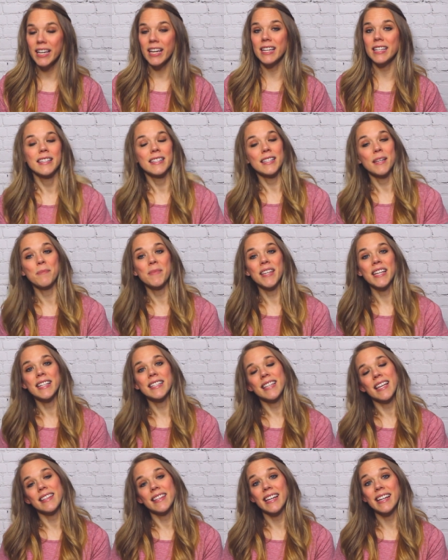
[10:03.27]
get some things
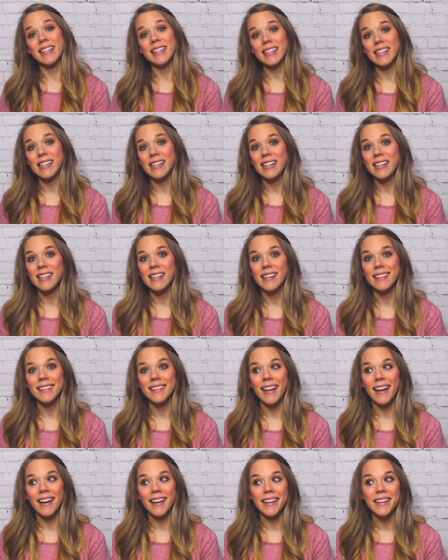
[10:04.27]
that they need
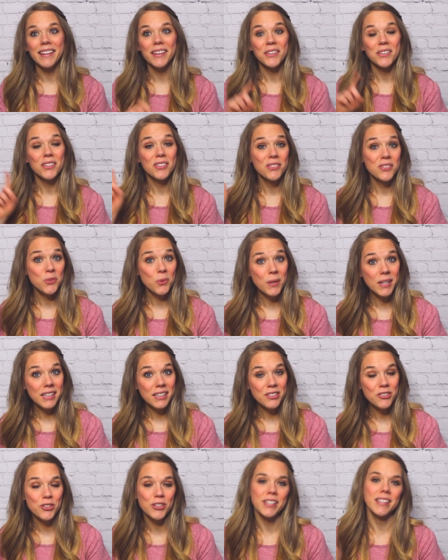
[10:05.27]
like
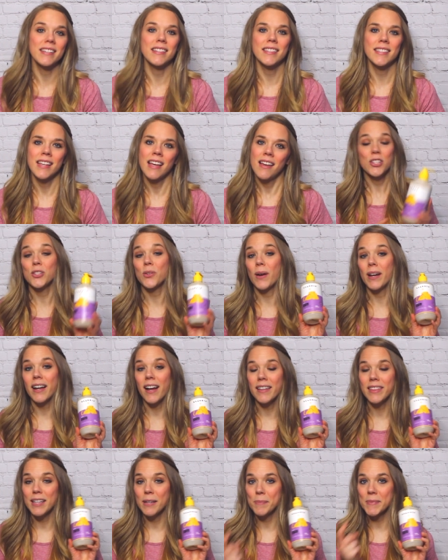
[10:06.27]
toiletries. So I
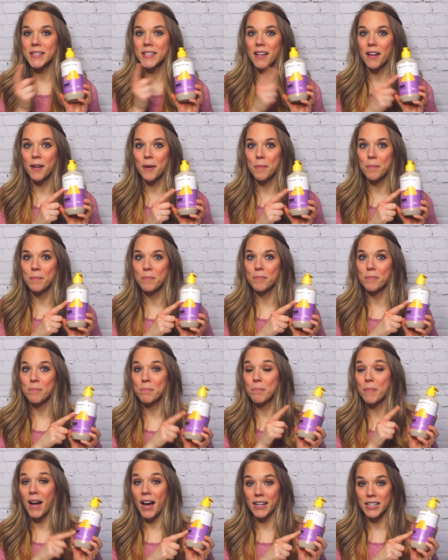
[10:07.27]
got them some
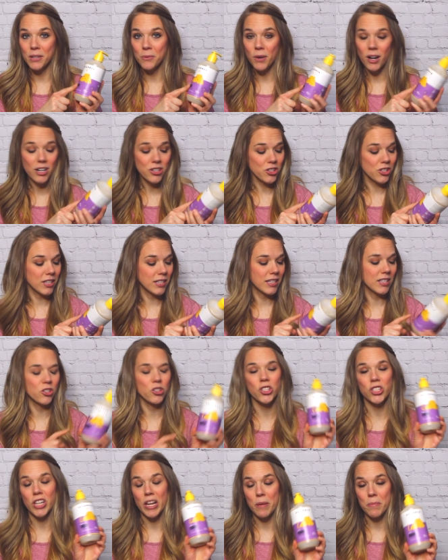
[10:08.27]
body wash. This is
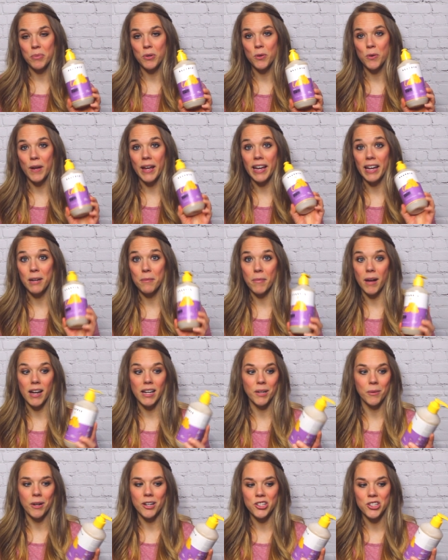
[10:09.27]
shampoo and
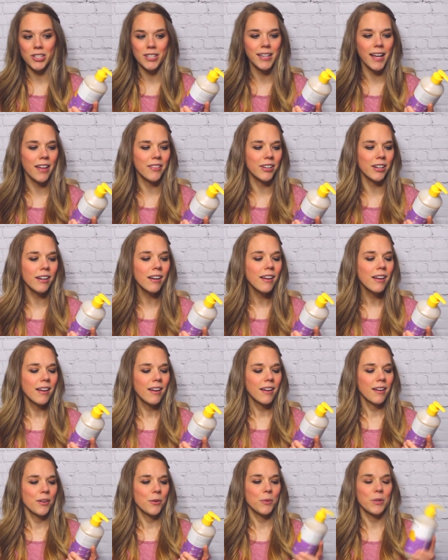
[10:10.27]
body wash together
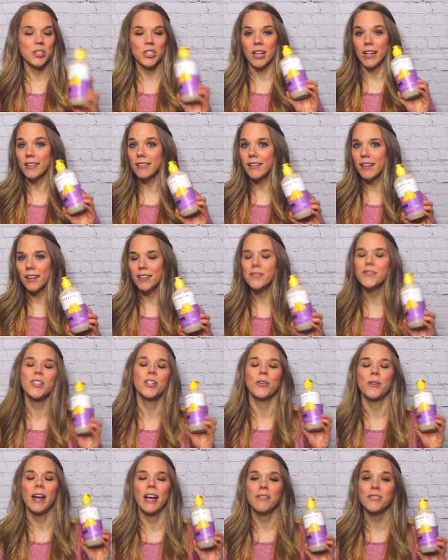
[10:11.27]
which I love.
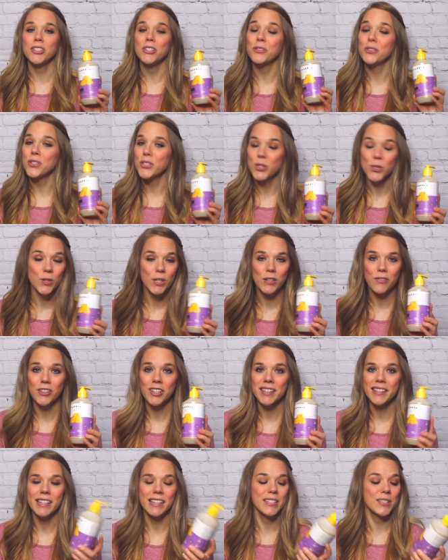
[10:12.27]
don't have to use two
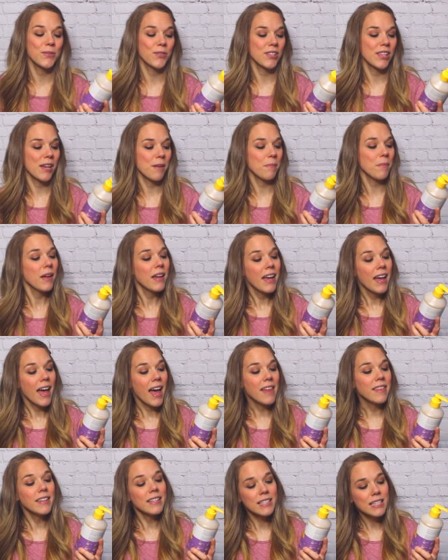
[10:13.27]
different things for them.
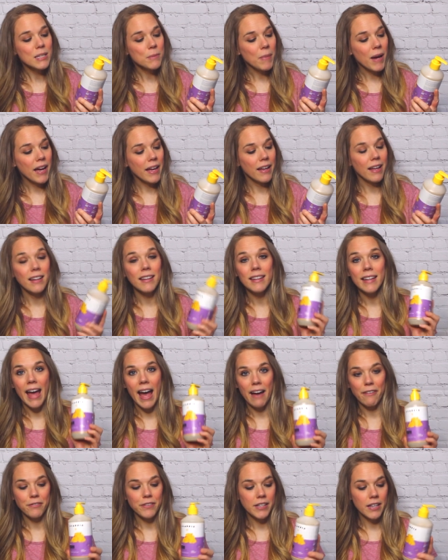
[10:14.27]
And this is by
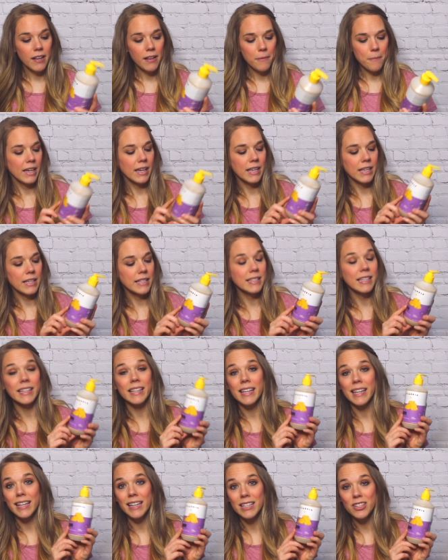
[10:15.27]
Alaffia. It is the
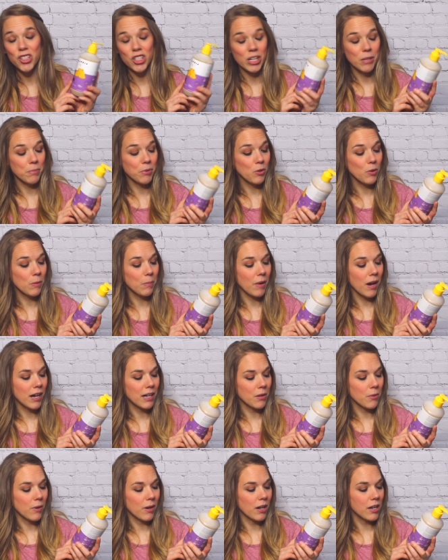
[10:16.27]
kids shampoo and
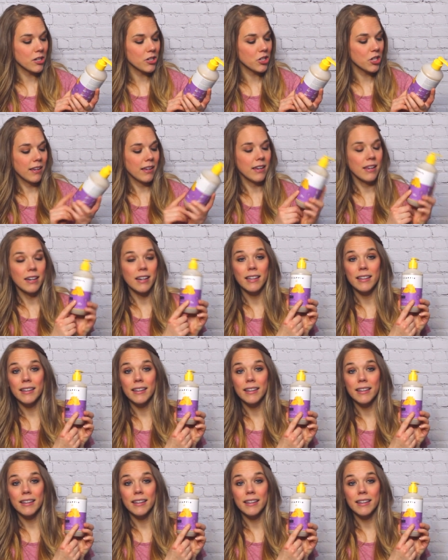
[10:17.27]
body wash in